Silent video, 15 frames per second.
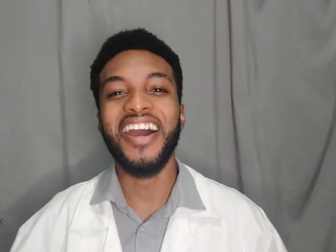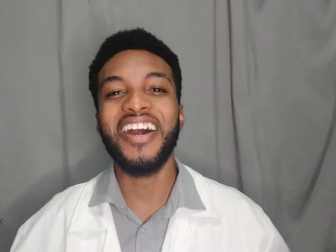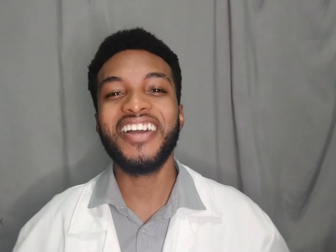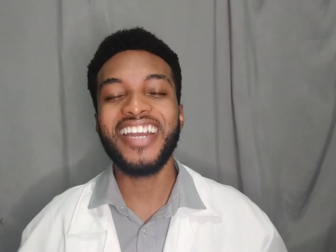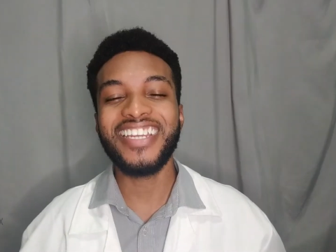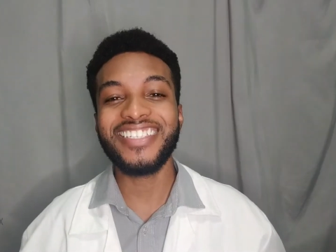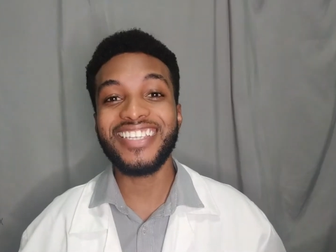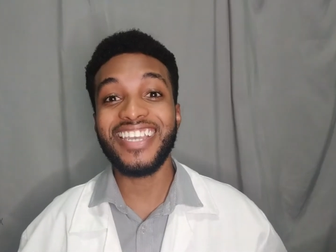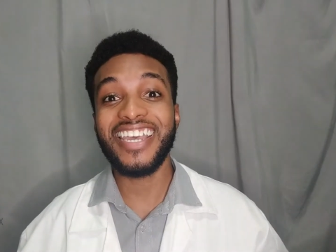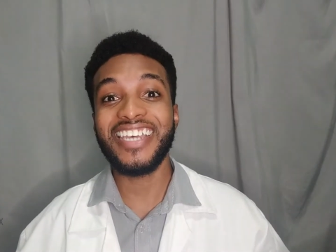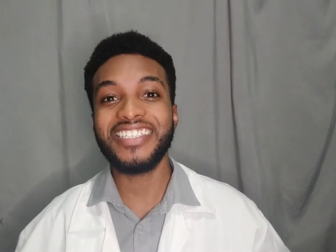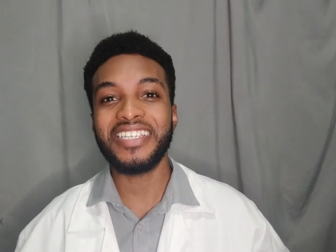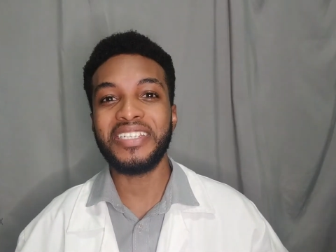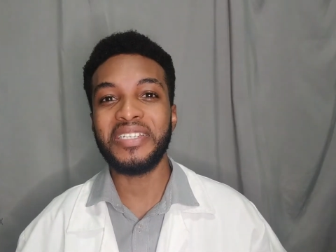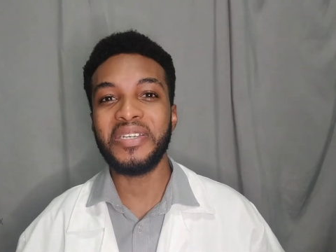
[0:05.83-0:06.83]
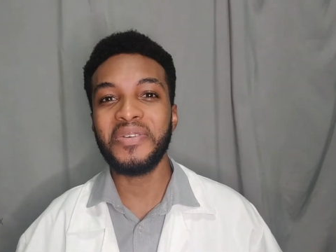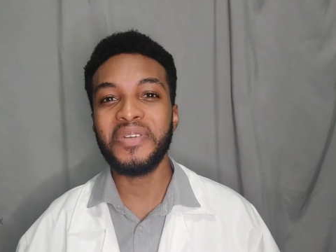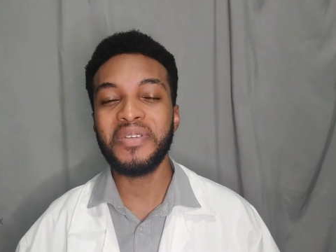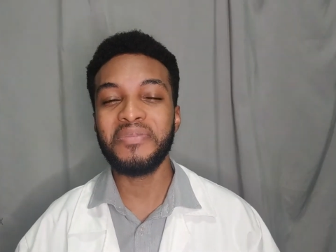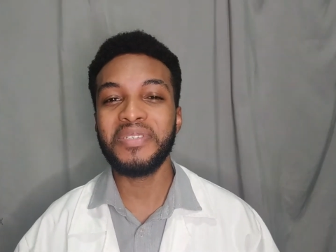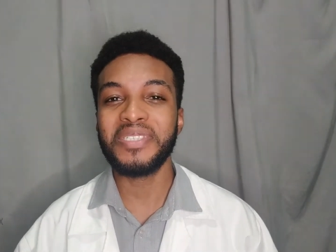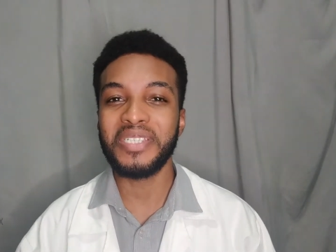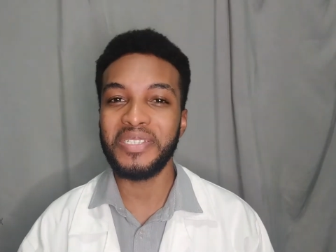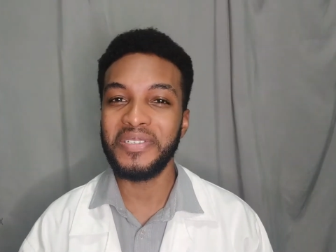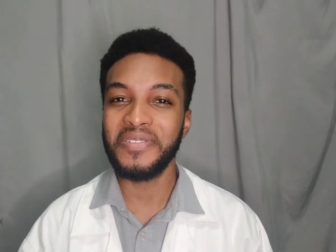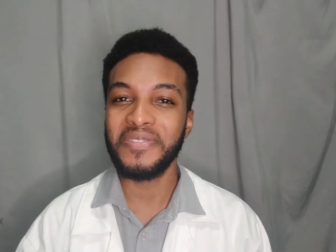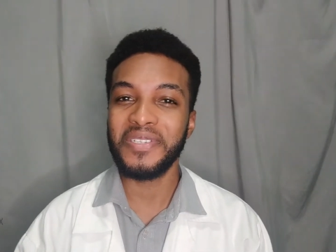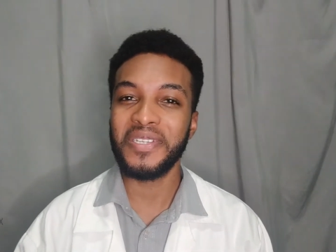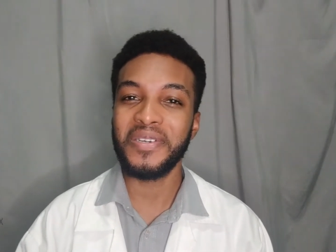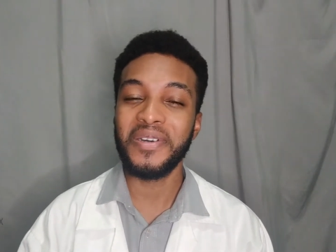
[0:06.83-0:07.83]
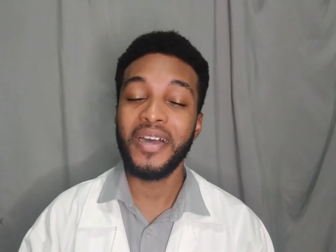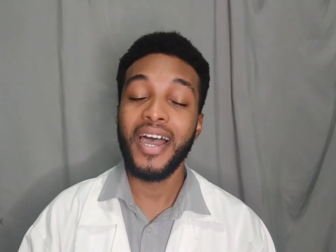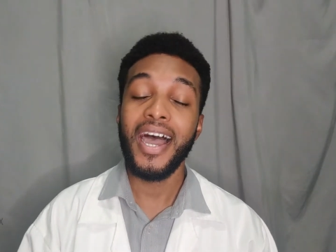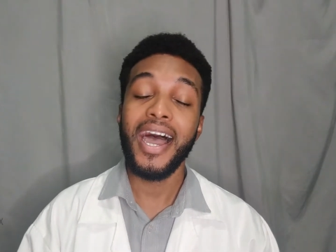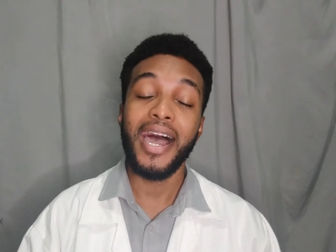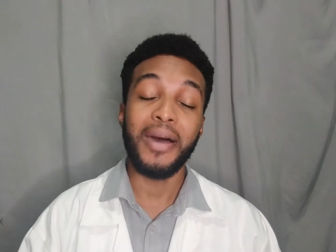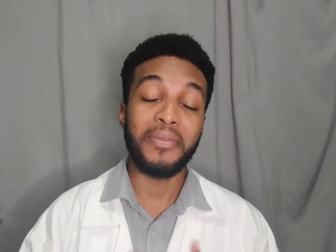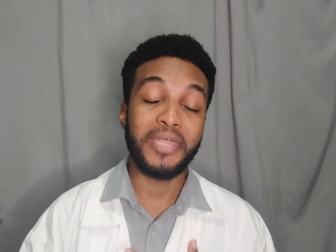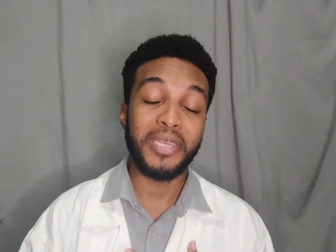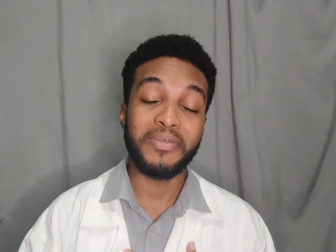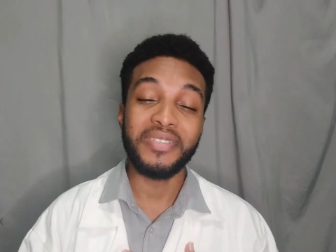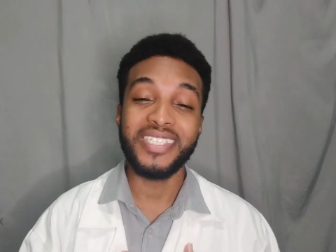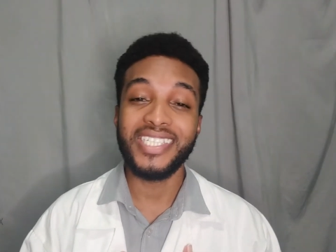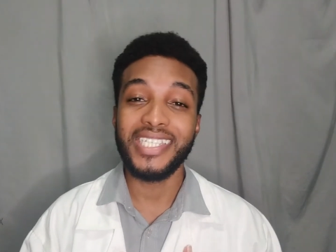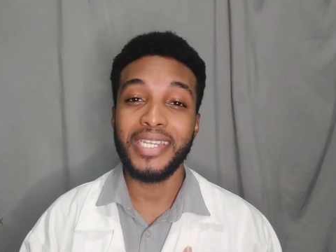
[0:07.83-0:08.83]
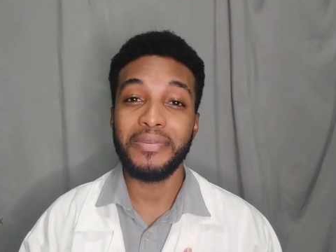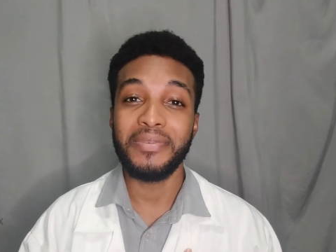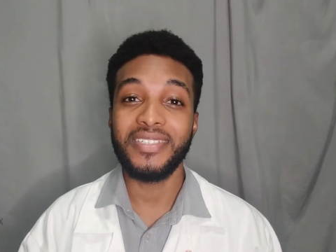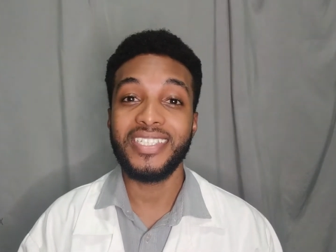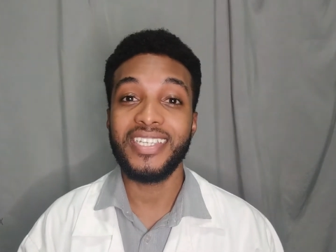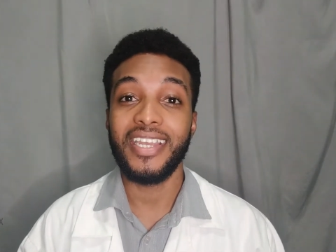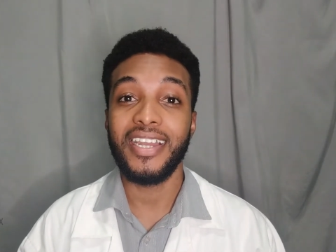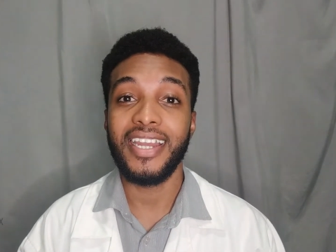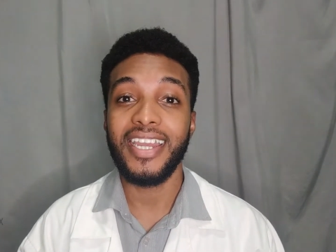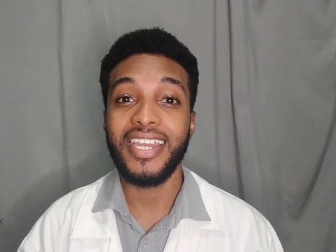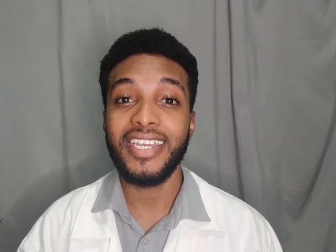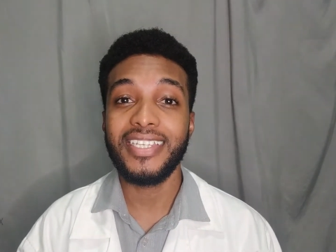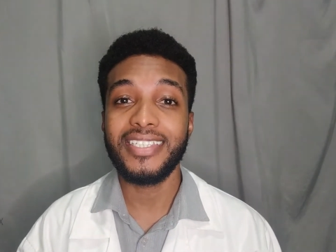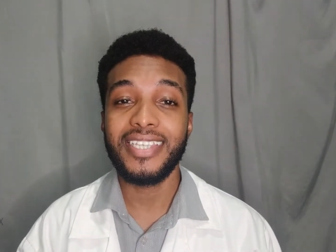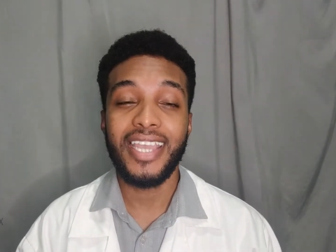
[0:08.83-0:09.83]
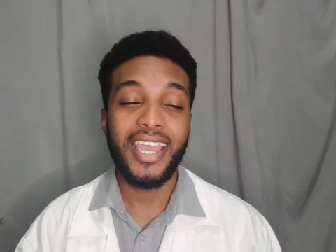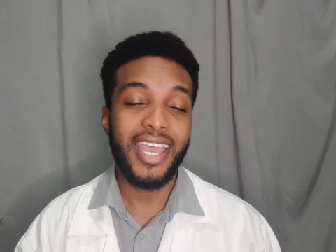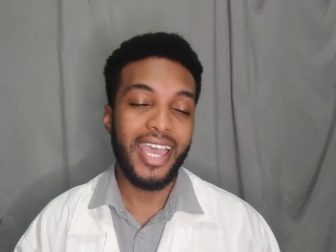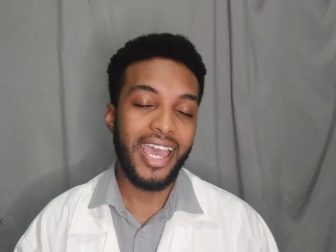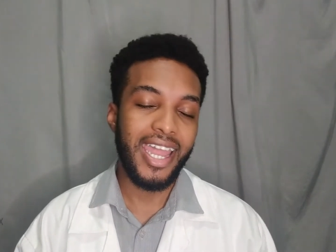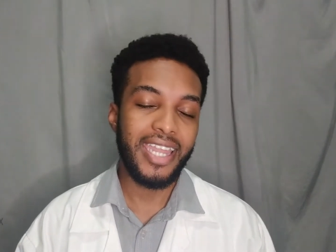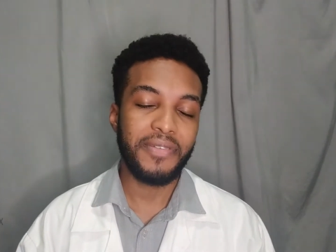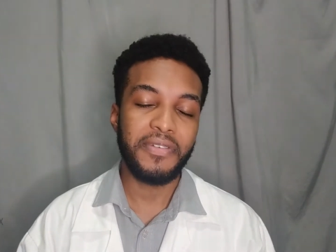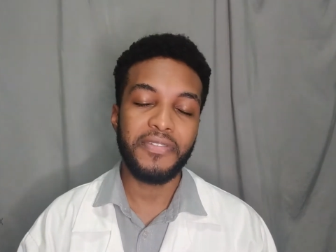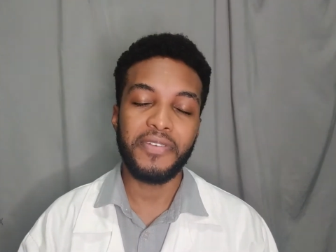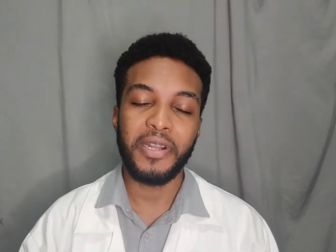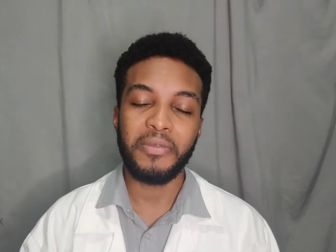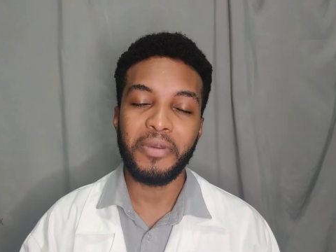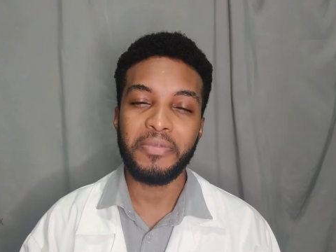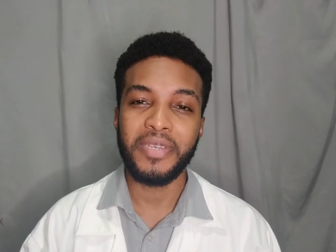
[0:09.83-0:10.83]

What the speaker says: Alright, so guys, a new week means a new video. I'm the MDC and MDCRX, and if you follow my